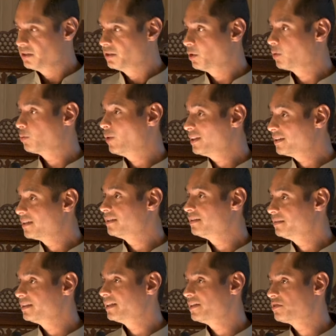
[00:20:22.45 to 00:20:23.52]
your
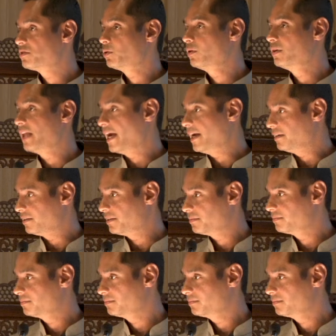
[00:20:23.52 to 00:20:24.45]
watan is your land,